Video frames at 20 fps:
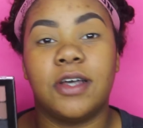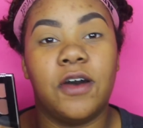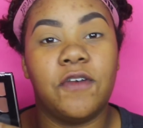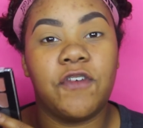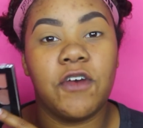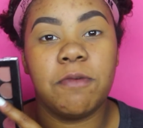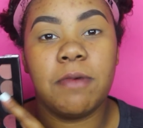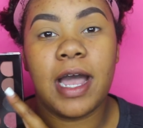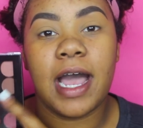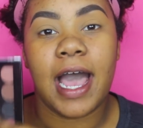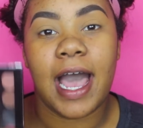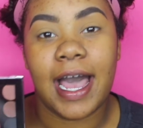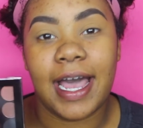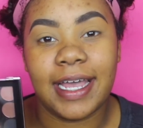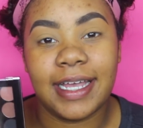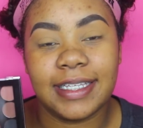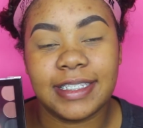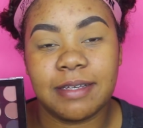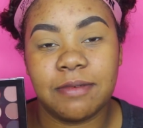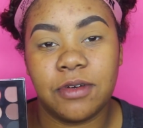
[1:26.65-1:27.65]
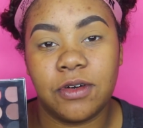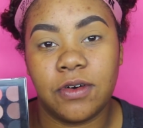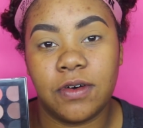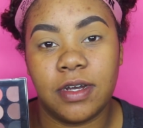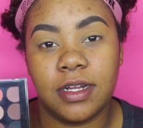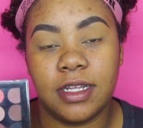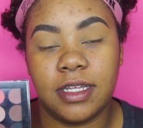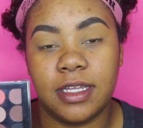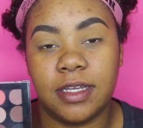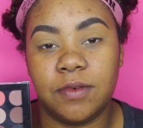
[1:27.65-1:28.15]
So for my eyes, I'm
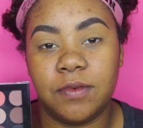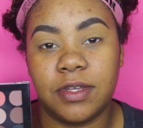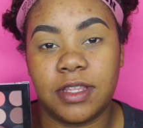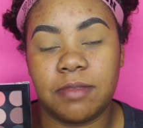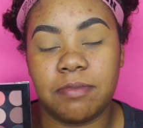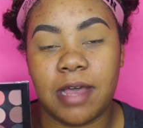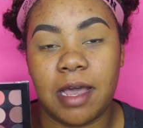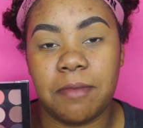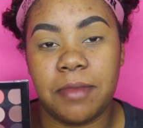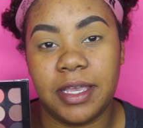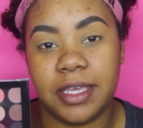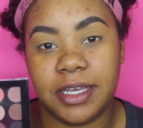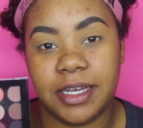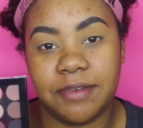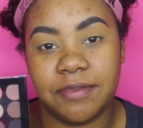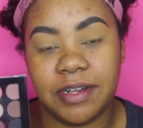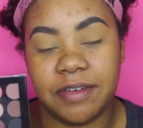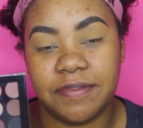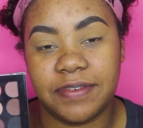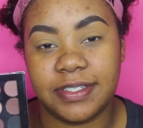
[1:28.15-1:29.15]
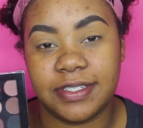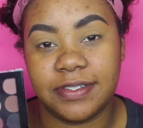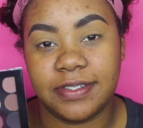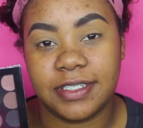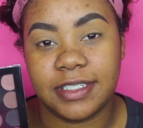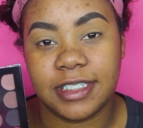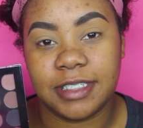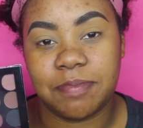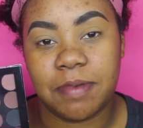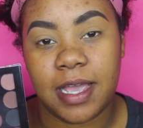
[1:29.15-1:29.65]
going in with my Makeup
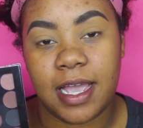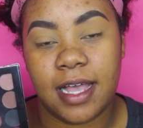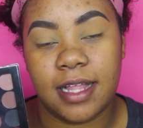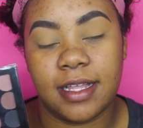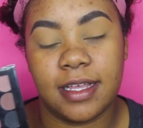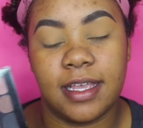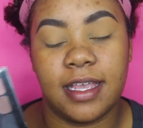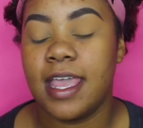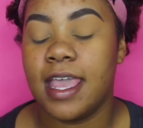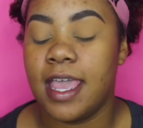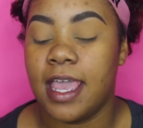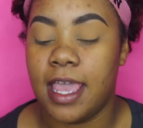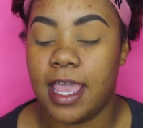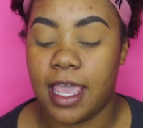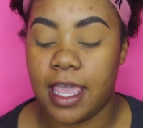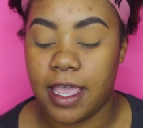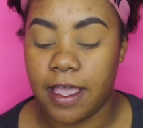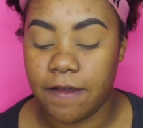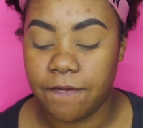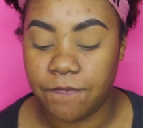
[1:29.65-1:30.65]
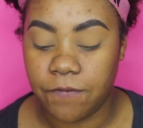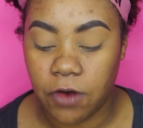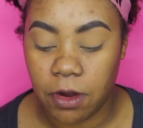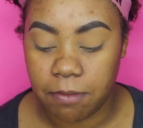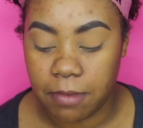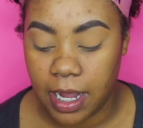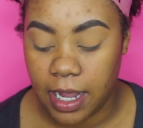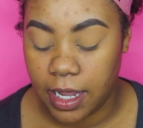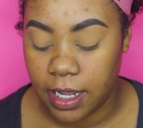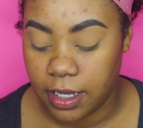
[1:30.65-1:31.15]
Revolutions palette. And for
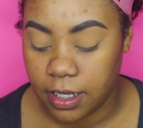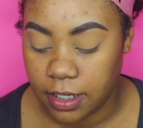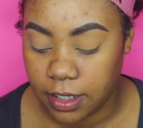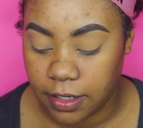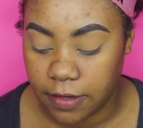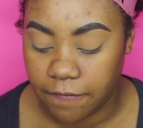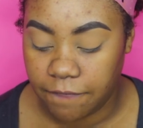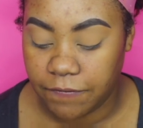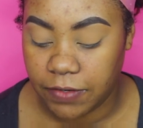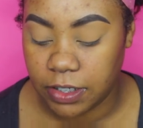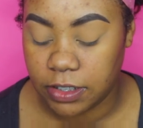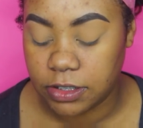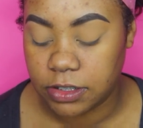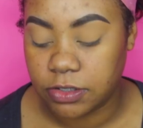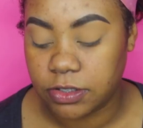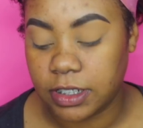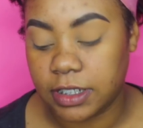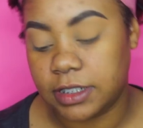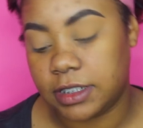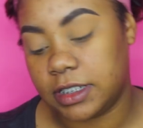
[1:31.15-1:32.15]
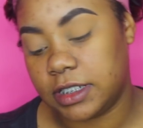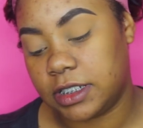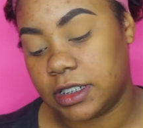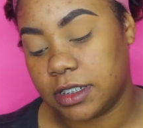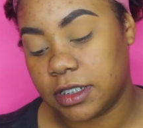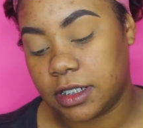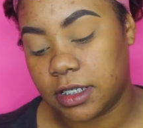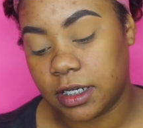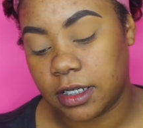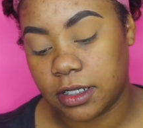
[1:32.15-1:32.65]
my first
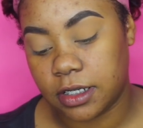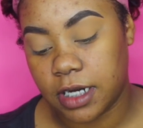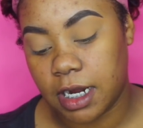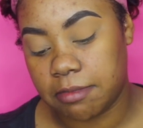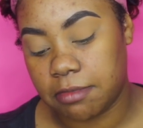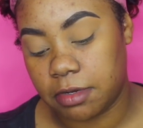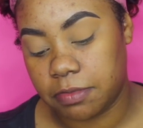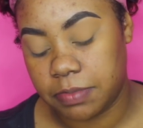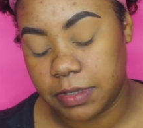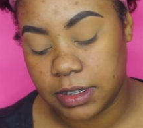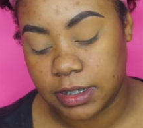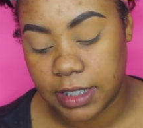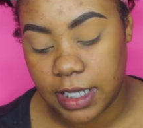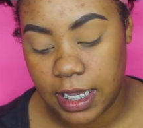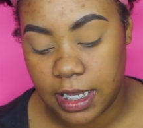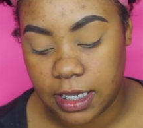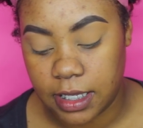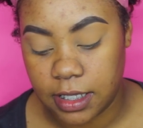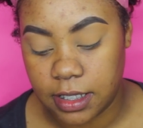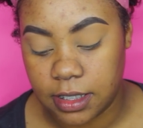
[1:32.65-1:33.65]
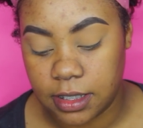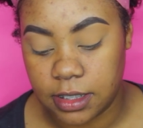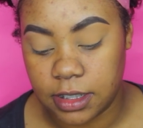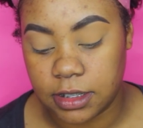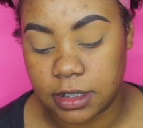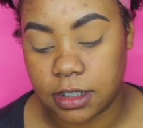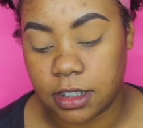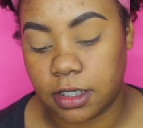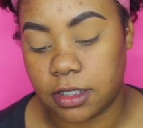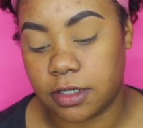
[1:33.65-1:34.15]
transition color, I'm going to be taking
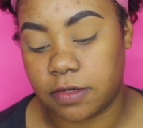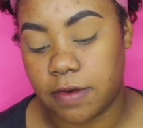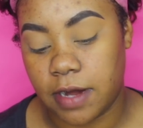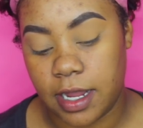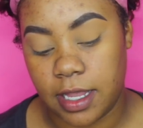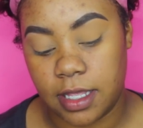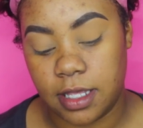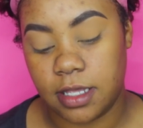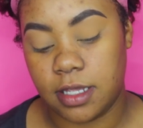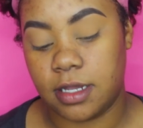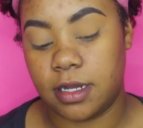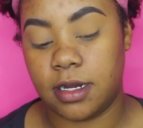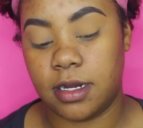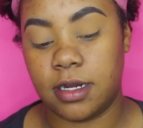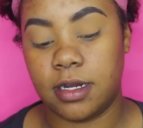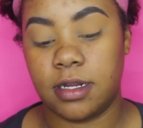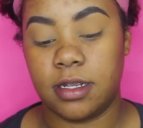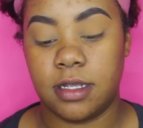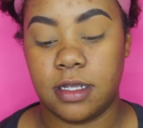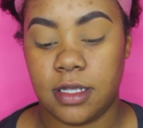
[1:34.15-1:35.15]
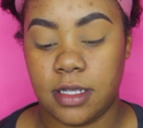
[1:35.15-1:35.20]
this color right here.